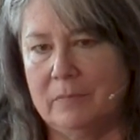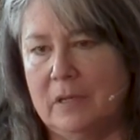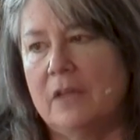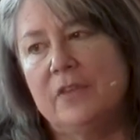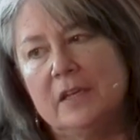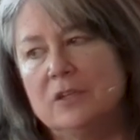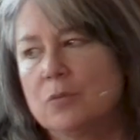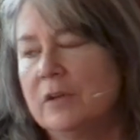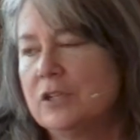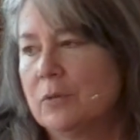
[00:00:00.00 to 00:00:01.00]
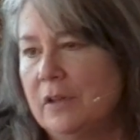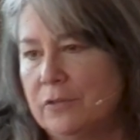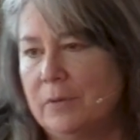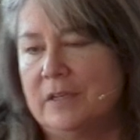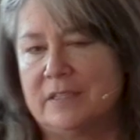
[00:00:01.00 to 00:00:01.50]
And I think in
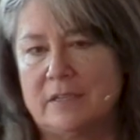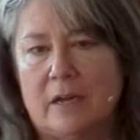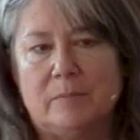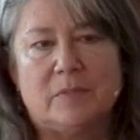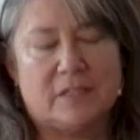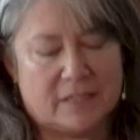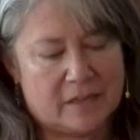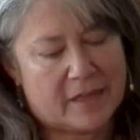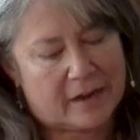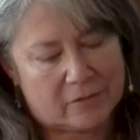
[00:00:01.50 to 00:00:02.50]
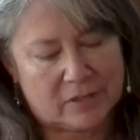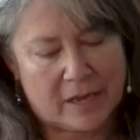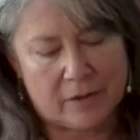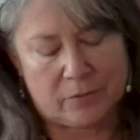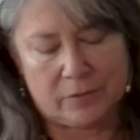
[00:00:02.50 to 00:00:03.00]
2023, it's time to say that out
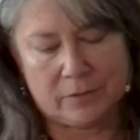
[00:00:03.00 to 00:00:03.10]
loud.